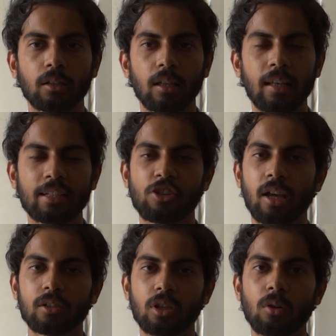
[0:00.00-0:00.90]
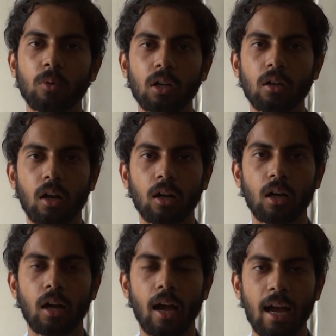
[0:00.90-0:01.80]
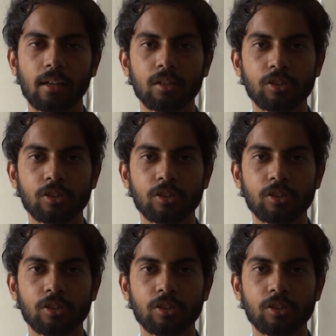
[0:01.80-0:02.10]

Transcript: let's say a hacker